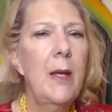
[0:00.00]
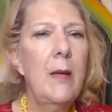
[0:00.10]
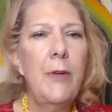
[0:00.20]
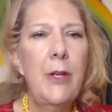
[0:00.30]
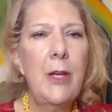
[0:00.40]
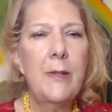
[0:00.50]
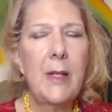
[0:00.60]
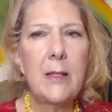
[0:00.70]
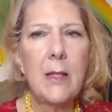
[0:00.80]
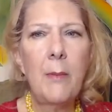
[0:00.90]
If you're
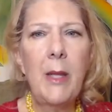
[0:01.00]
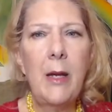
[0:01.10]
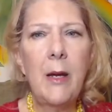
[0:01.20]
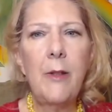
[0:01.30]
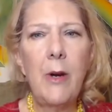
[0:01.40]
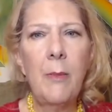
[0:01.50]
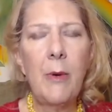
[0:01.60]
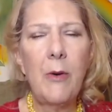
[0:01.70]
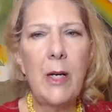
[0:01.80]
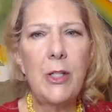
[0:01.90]
using some of the other
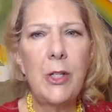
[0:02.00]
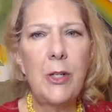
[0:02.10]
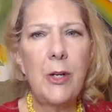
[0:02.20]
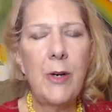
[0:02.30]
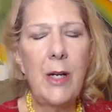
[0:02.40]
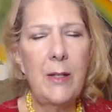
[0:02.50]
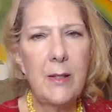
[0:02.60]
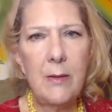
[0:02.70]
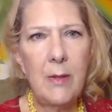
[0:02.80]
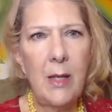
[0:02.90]
immigration
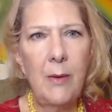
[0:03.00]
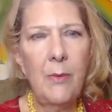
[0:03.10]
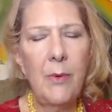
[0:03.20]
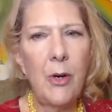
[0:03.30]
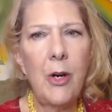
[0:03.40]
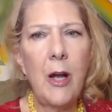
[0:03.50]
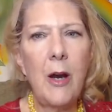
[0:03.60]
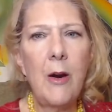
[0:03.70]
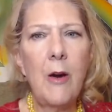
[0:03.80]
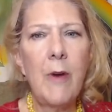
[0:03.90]
attorneys that are
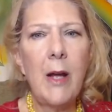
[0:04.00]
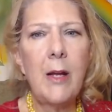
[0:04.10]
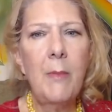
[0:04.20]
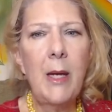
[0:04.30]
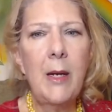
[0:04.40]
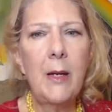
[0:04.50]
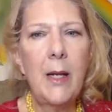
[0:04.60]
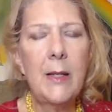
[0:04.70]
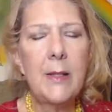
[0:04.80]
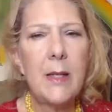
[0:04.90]
not on our recommended
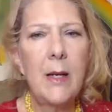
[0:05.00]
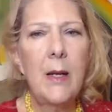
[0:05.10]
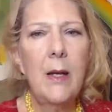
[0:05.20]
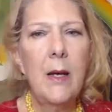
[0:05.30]
list,